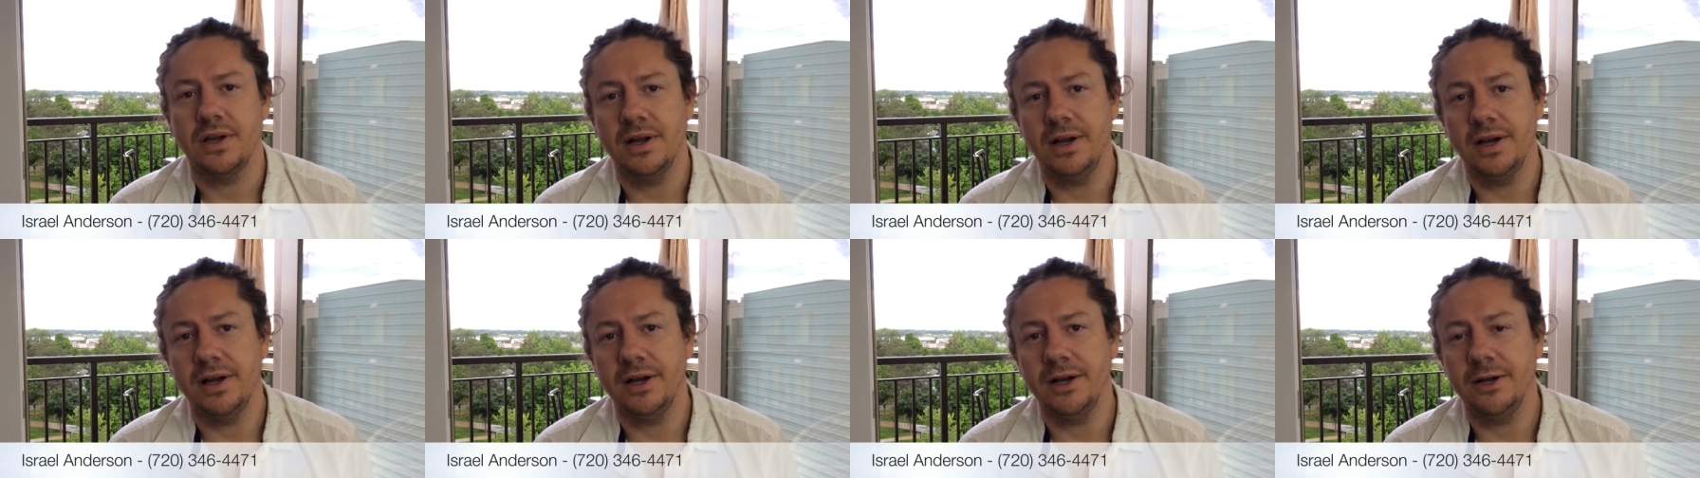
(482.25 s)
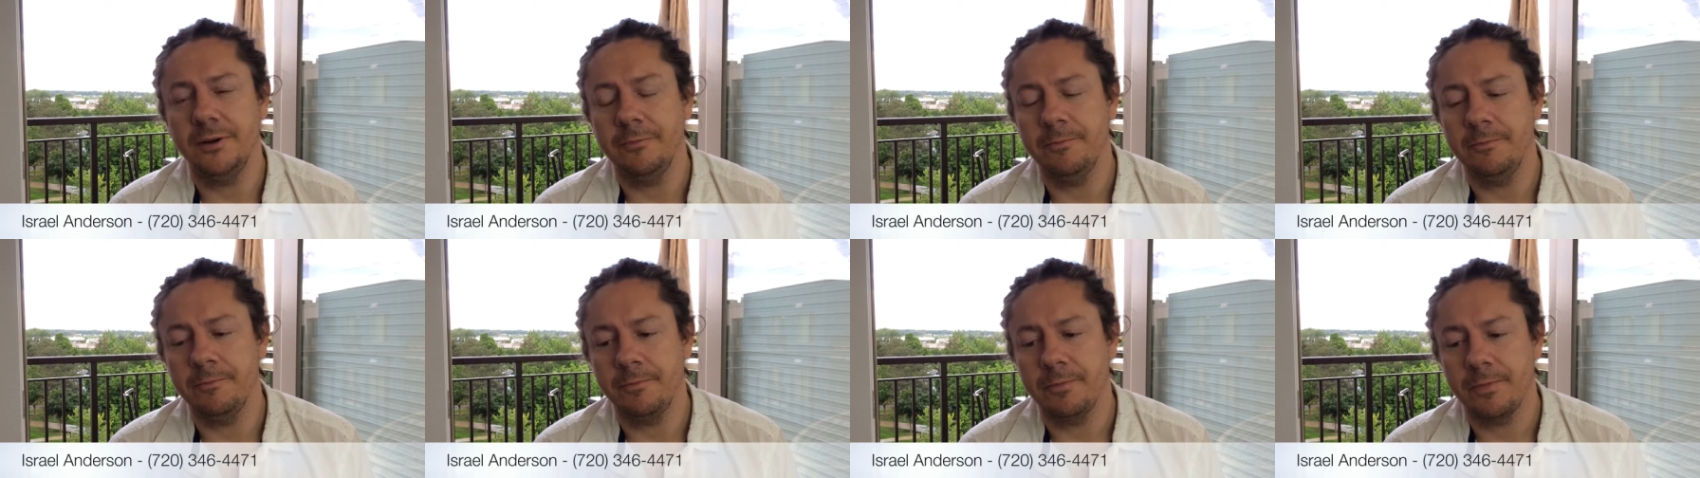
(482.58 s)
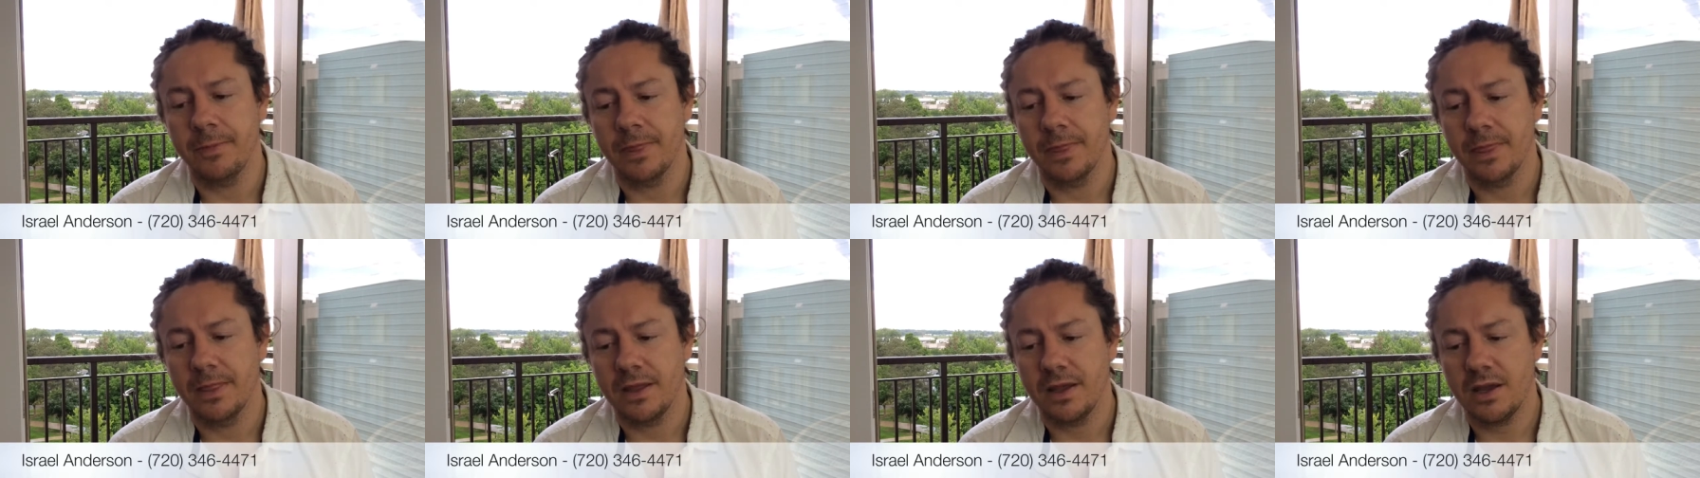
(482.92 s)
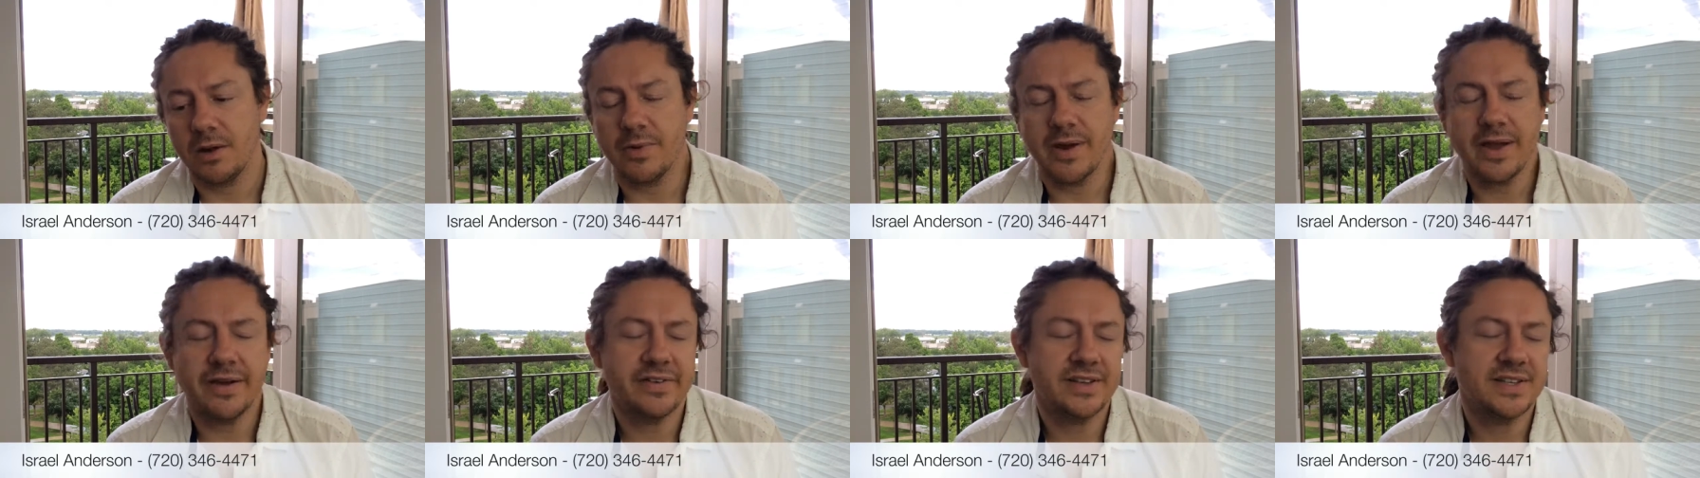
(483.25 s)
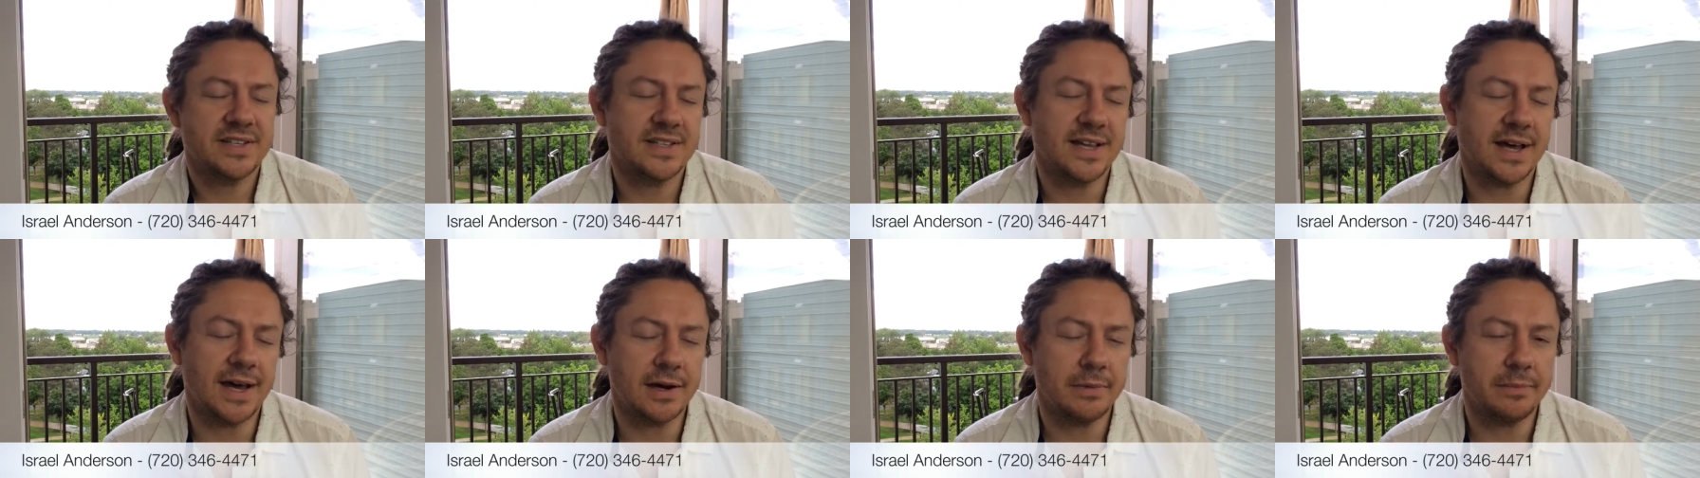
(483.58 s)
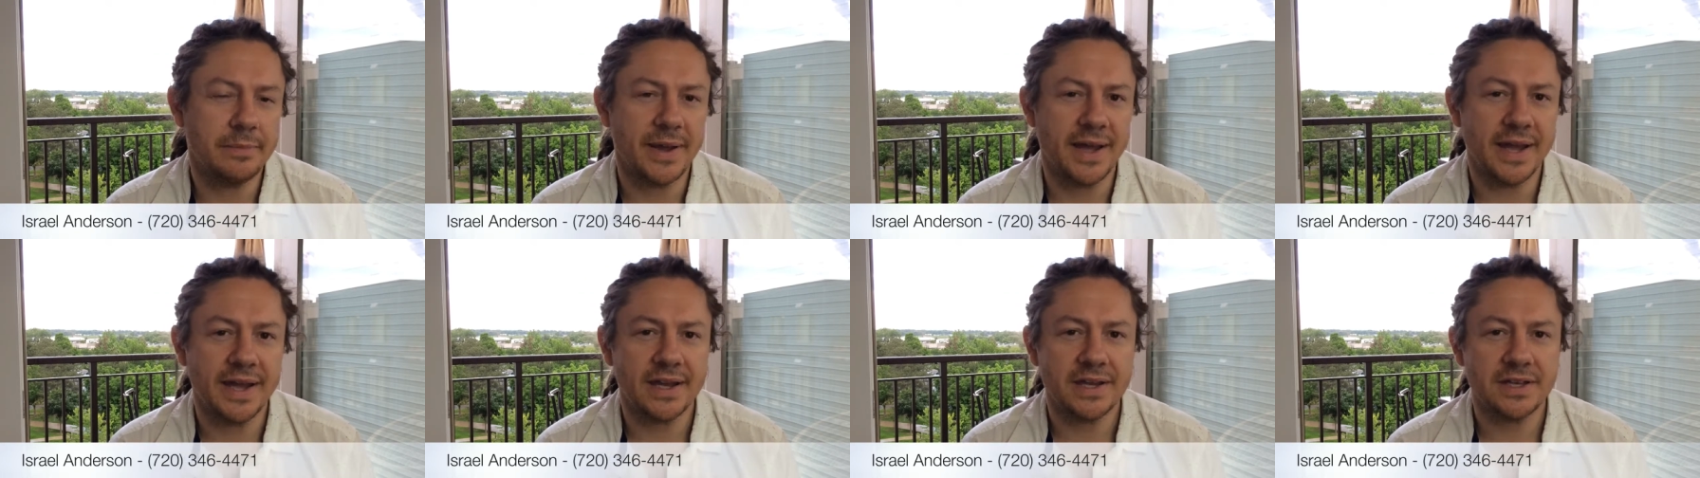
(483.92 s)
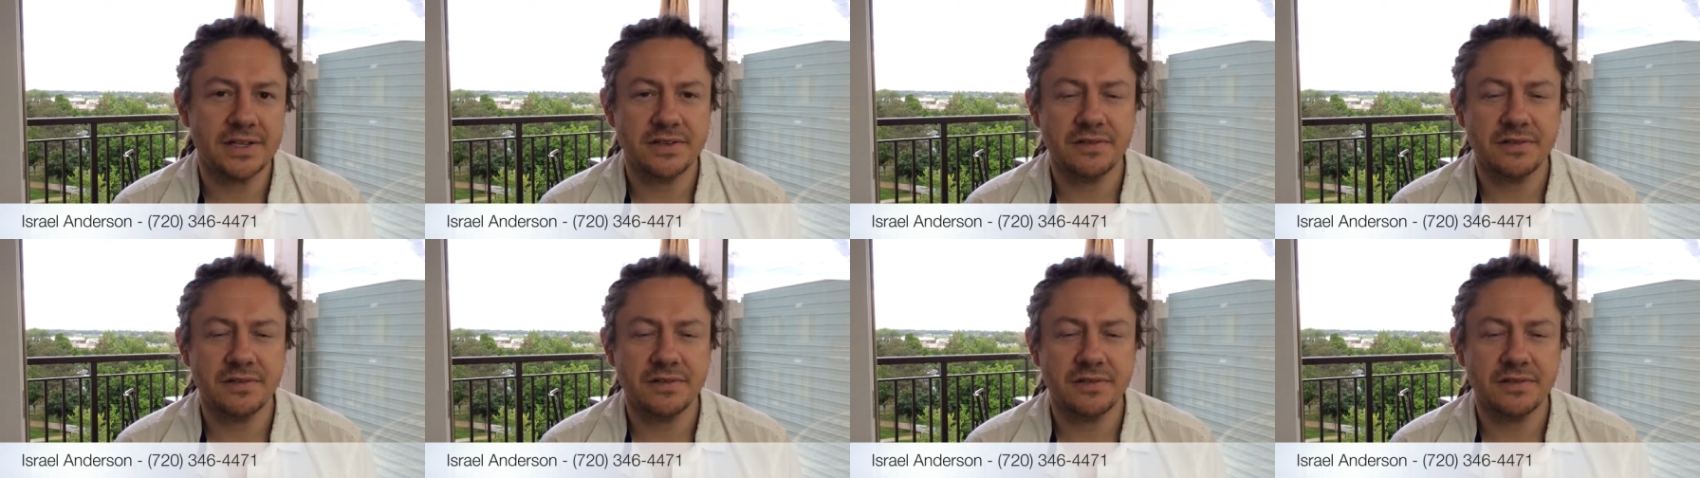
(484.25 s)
Um, we have a starter pack.